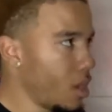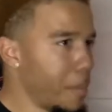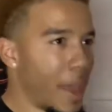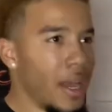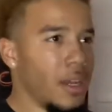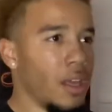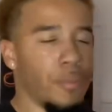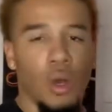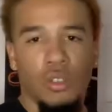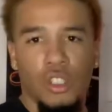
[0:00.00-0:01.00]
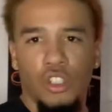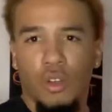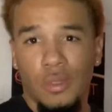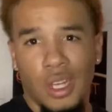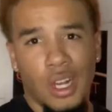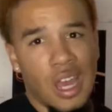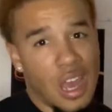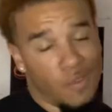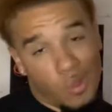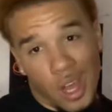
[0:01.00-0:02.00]
painting posters. You know what I'm saying?
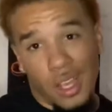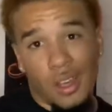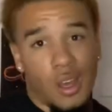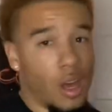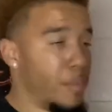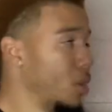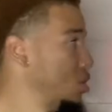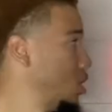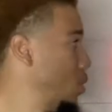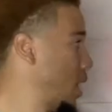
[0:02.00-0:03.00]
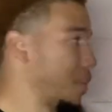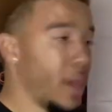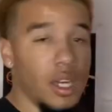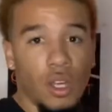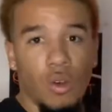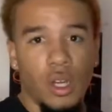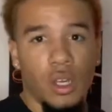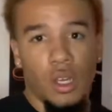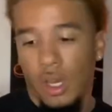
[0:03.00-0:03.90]
If you like a poster with like a painting on it,